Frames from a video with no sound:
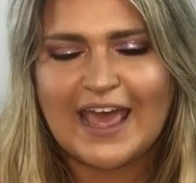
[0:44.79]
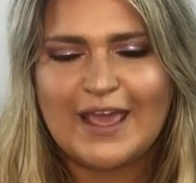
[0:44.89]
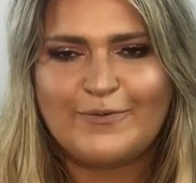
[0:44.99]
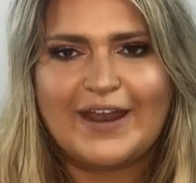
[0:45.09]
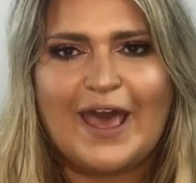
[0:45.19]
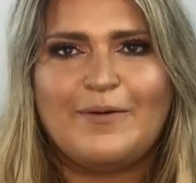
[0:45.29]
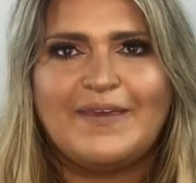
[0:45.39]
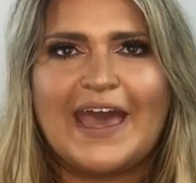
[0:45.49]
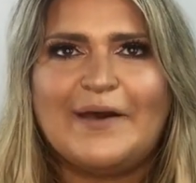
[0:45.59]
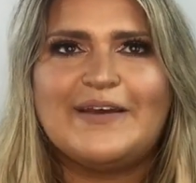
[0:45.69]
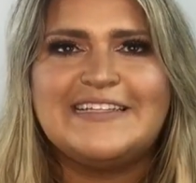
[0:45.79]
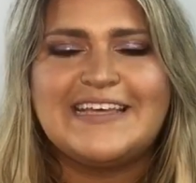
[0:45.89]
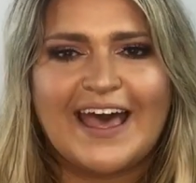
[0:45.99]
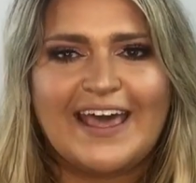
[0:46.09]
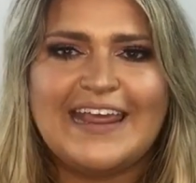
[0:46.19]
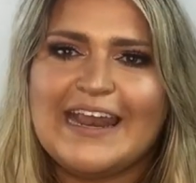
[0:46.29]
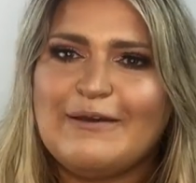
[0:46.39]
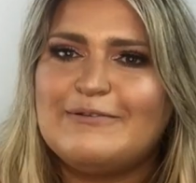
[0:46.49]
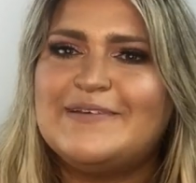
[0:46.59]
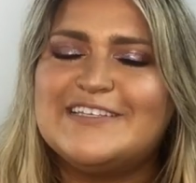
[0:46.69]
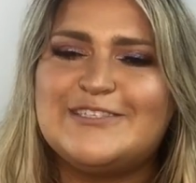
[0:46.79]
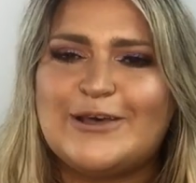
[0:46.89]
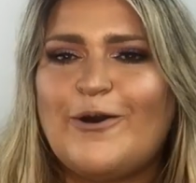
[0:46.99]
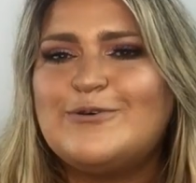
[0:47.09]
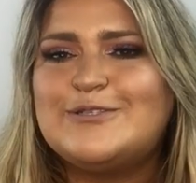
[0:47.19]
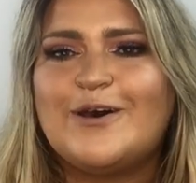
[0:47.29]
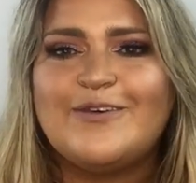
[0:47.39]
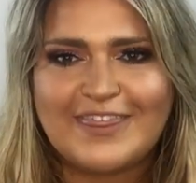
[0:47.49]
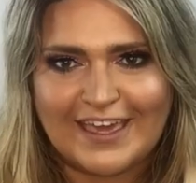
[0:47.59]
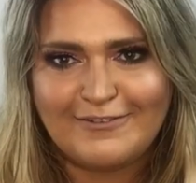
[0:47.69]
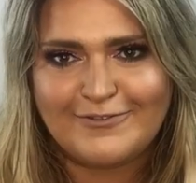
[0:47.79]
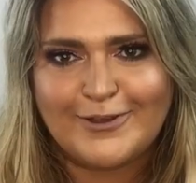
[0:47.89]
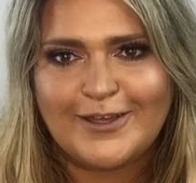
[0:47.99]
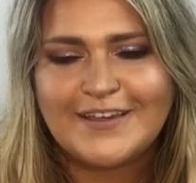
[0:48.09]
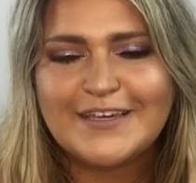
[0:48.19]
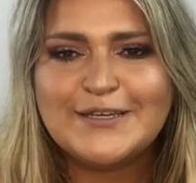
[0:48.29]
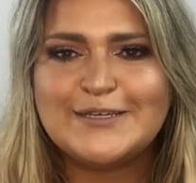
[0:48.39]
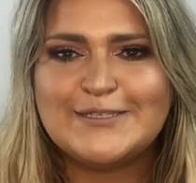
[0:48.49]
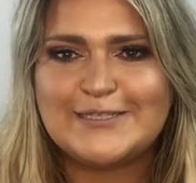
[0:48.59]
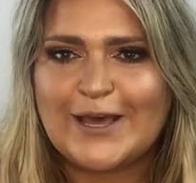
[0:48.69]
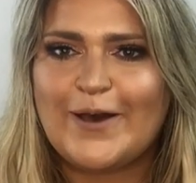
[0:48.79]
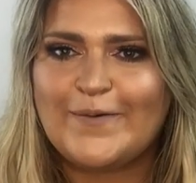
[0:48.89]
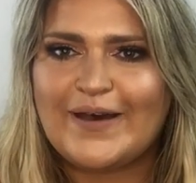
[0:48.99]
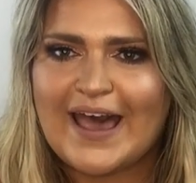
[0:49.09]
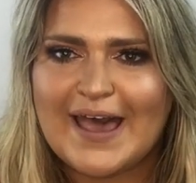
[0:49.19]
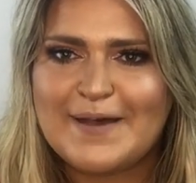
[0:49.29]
It would help me out a ton and I would be so thankful. So